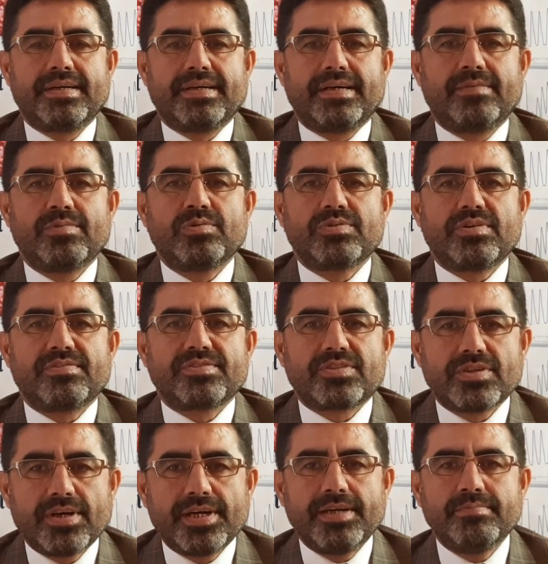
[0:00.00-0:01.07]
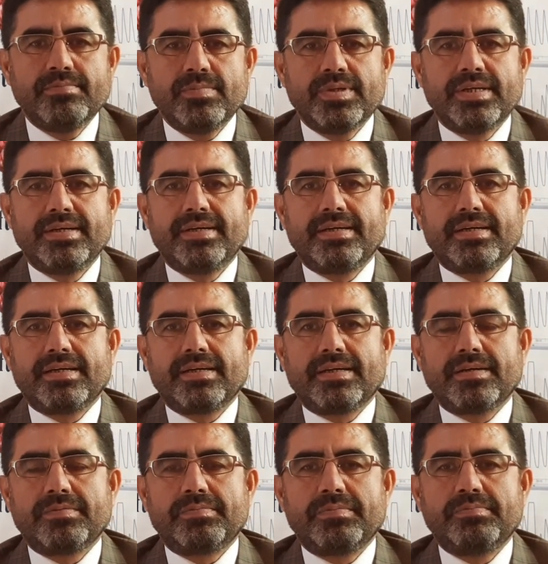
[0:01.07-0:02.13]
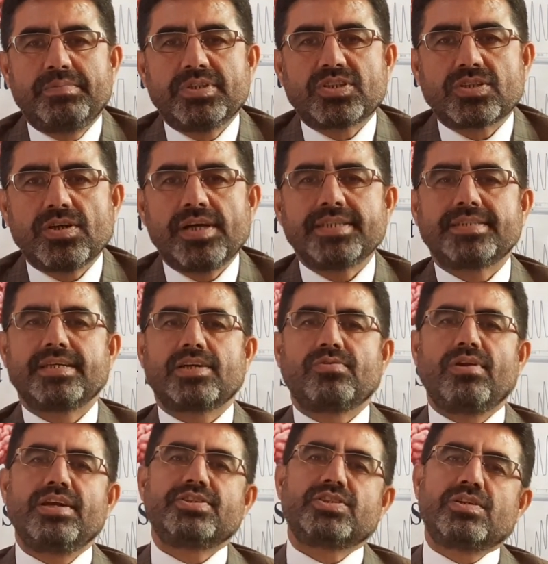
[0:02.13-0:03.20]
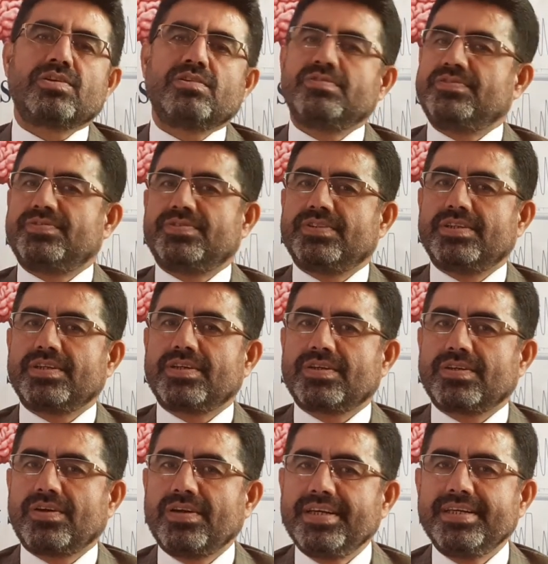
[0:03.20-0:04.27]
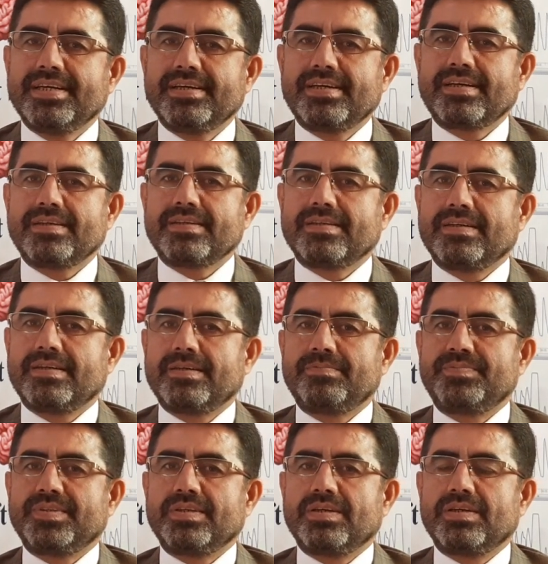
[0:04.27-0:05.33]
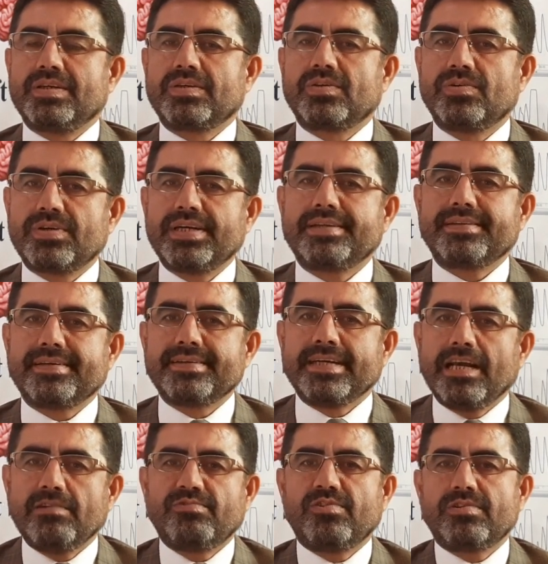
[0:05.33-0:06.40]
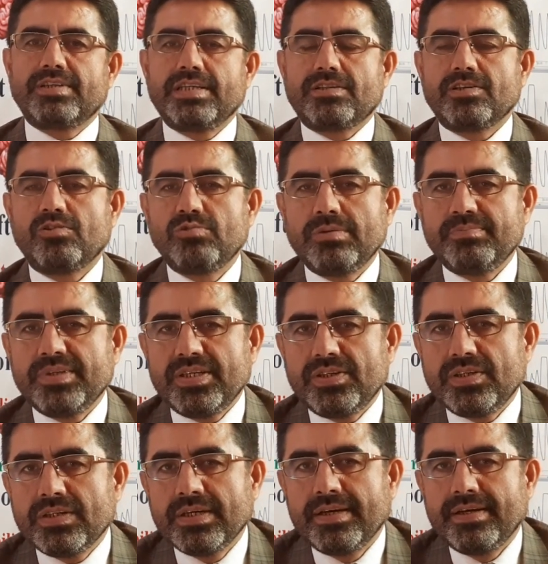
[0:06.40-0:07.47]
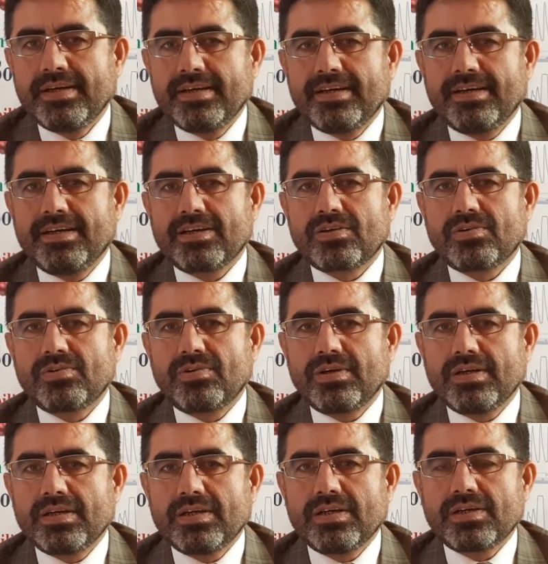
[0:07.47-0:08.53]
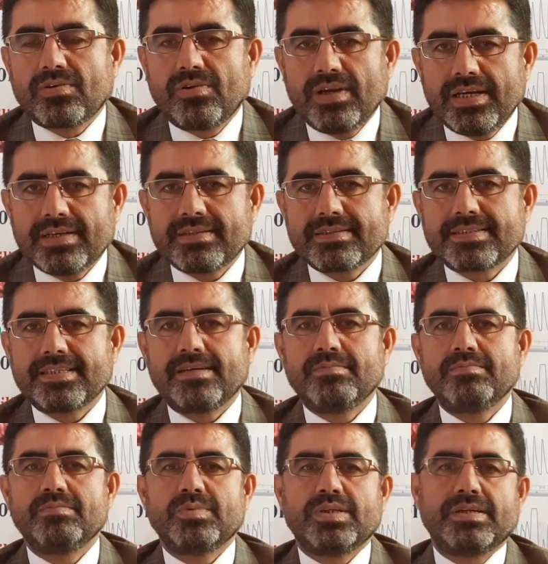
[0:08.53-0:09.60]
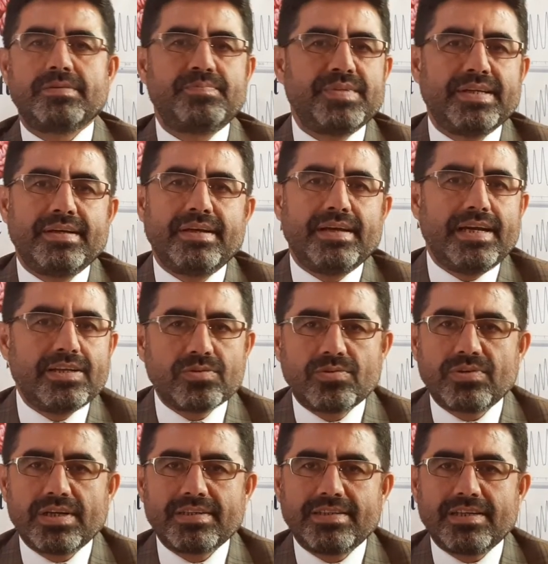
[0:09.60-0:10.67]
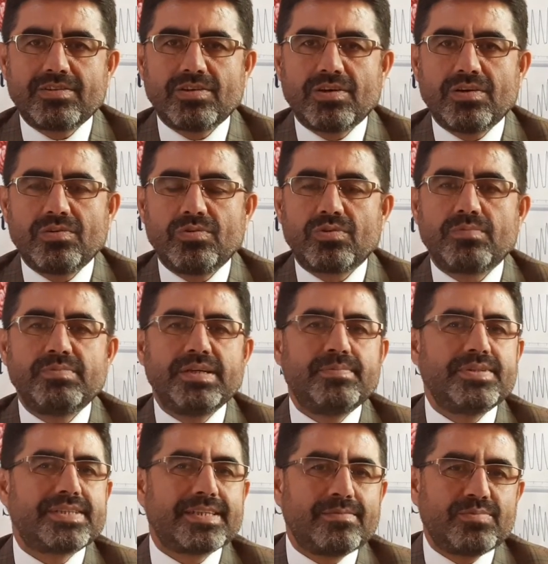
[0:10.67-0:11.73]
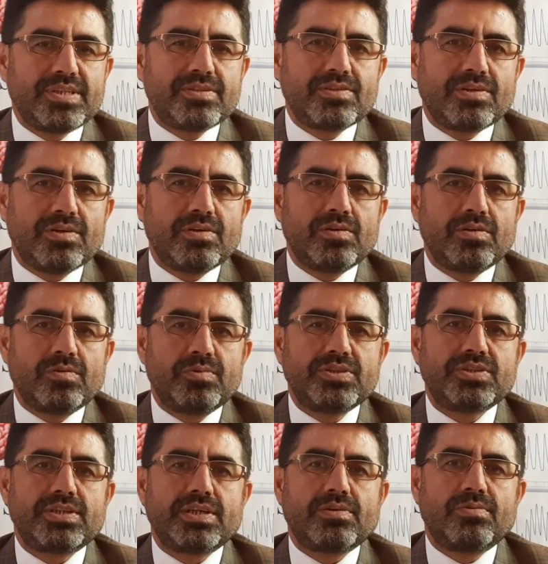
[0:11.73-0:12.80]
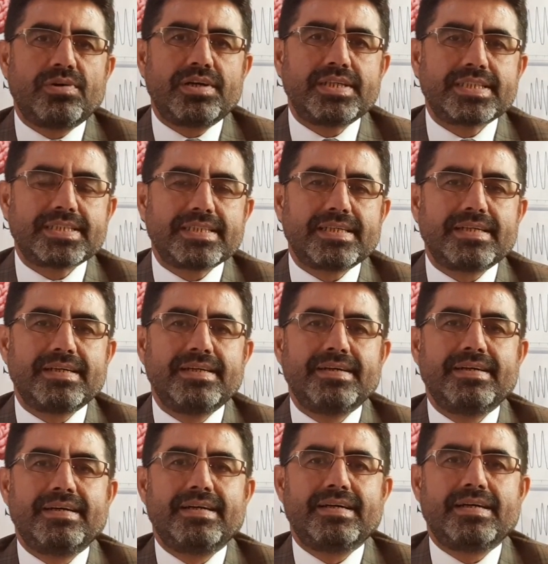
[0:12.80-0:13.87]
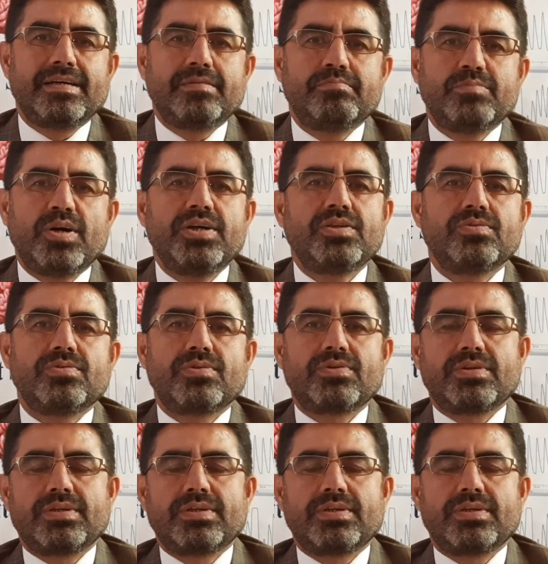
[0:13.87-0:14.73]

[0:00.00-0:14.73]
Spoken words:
amount of time, besides the collection of clear, correct and helpful data, we may collect some incorrect data or maybe some data which requires minor